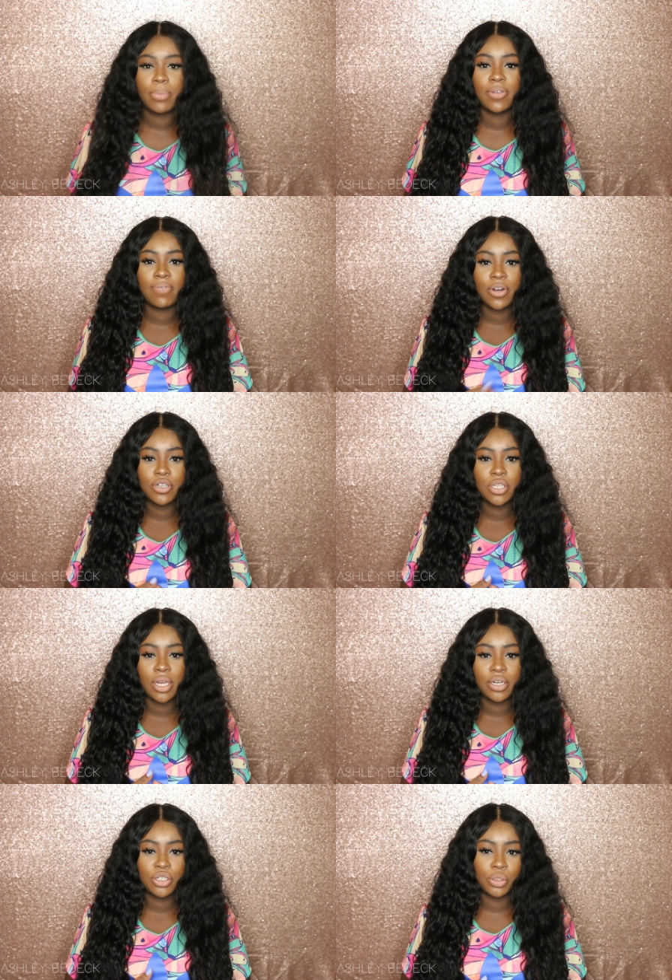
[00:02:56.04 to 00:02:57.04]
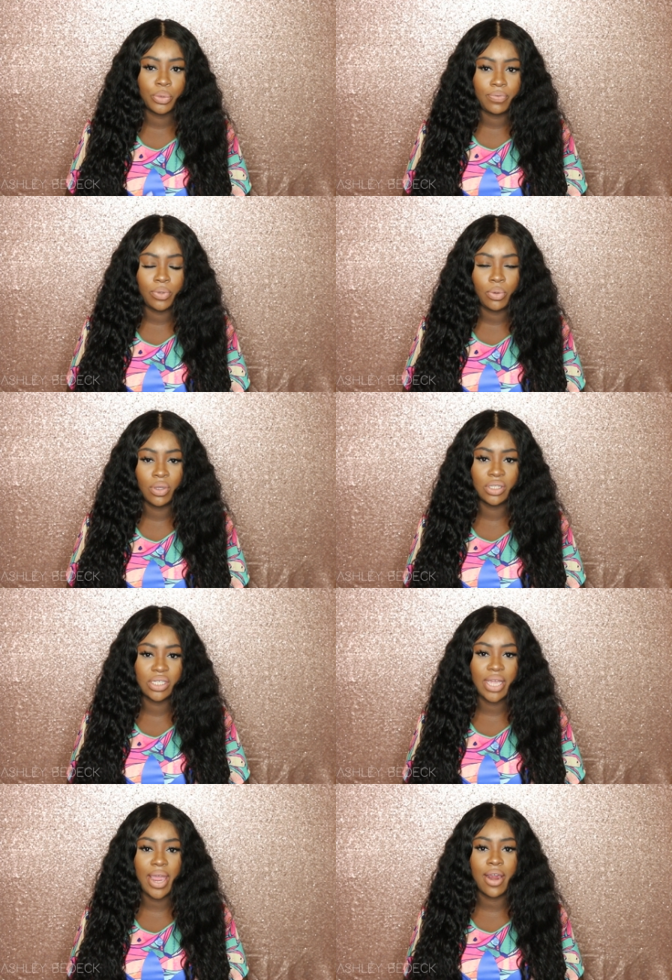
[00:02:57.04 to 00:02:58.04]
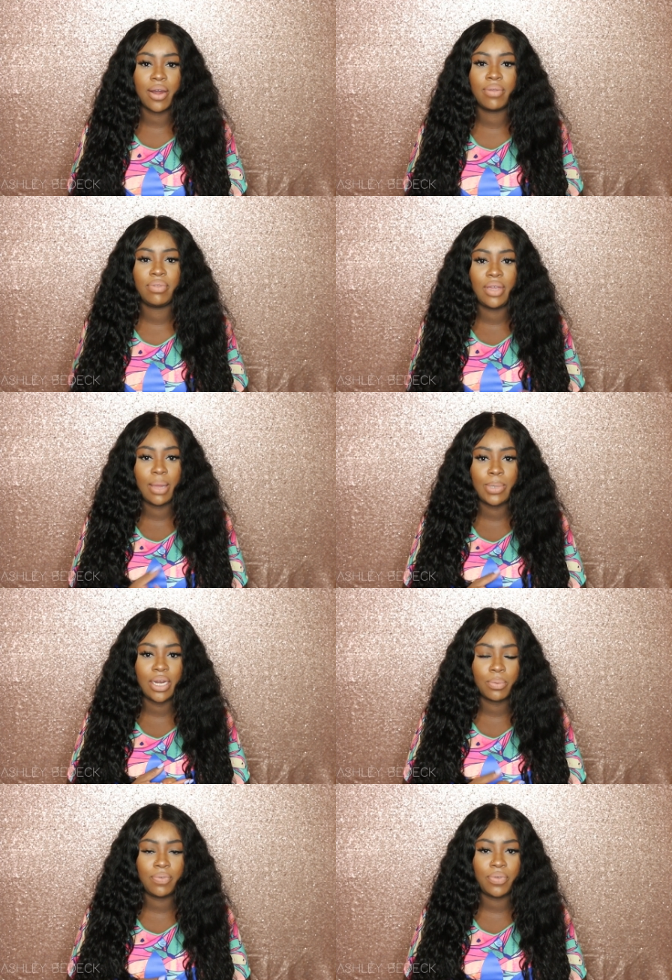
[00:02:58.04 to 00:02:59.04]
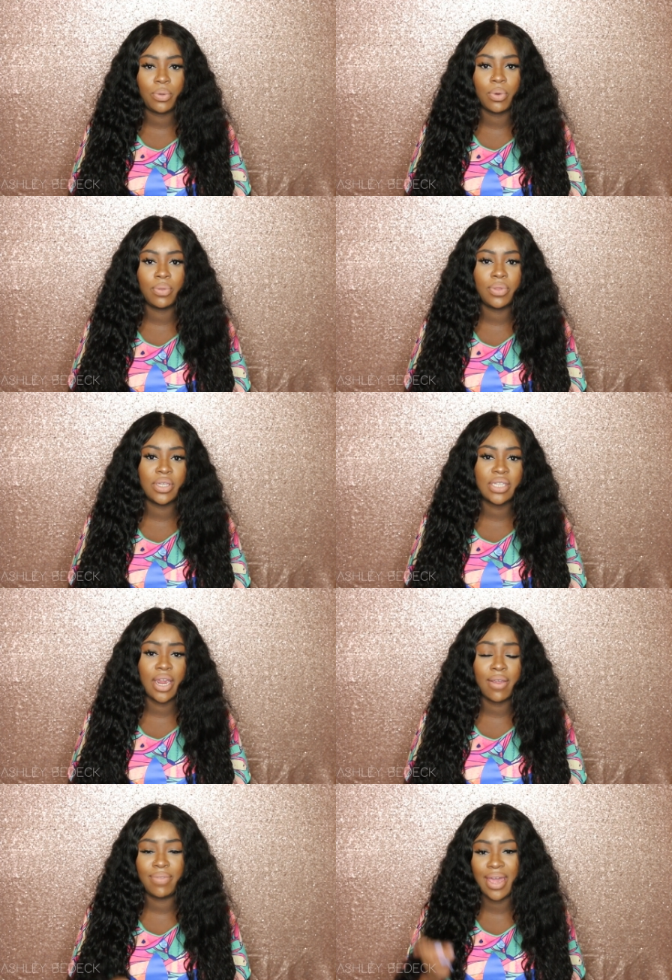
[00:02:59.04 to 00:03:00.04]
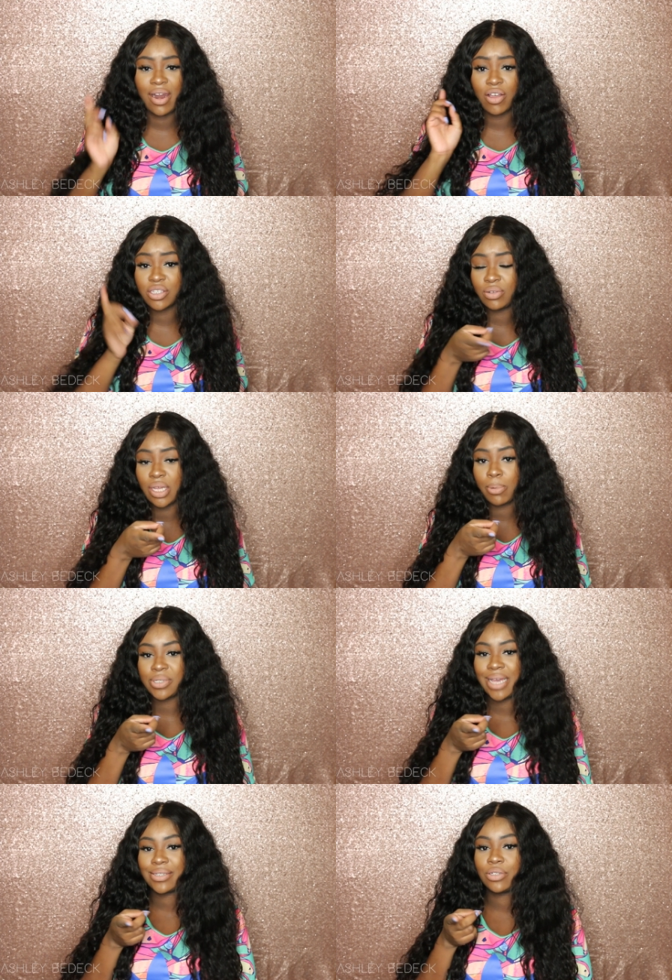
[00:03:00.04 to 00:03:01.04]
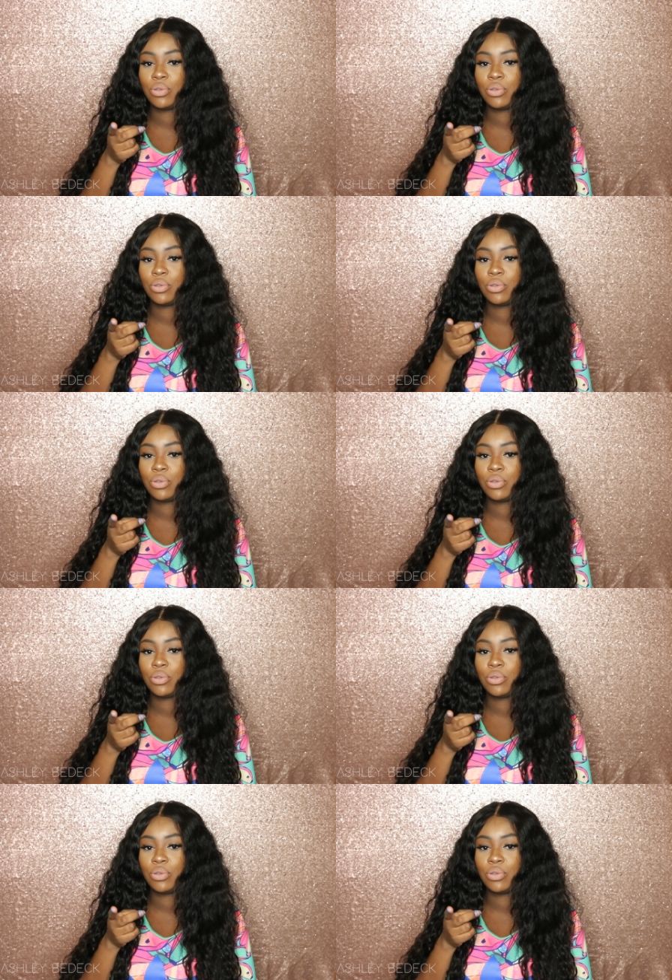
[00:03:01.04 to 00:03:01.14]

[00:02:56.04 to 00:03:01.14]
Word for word: The first initial review on this hair, the updated review on this hair that also doubles as a